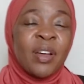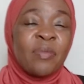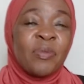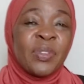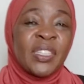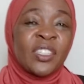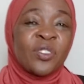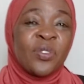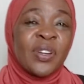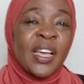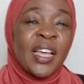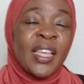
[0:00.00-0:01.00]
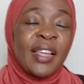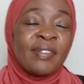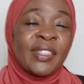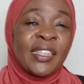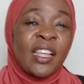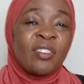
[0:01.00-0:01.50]
I'm a business owner here in
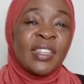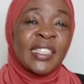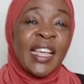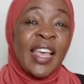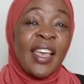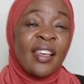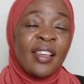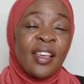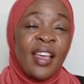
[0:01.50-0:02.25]
Virginia, USA.